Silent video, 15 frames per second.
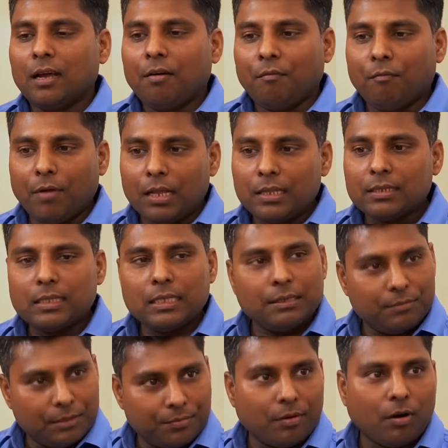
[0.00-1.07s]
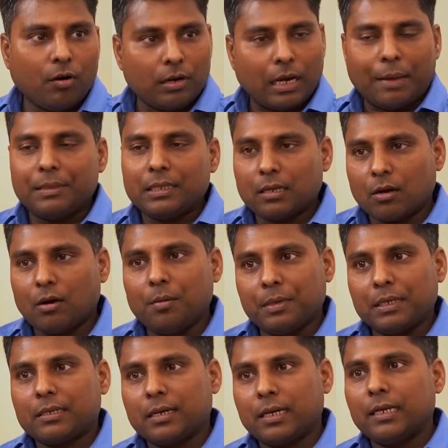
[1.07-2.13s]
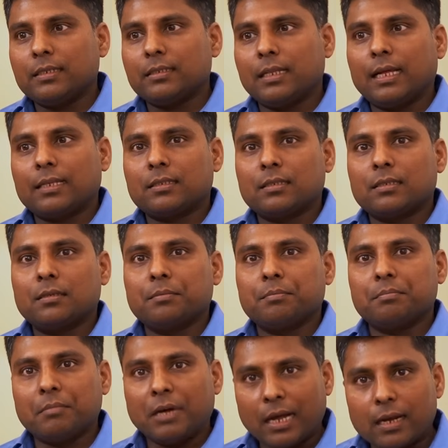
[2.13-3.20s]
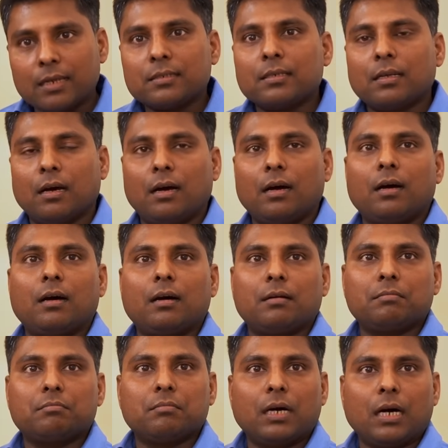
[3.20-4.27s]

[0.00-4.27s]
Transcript: One thing we found, I mean the common trend, that's Maharashtra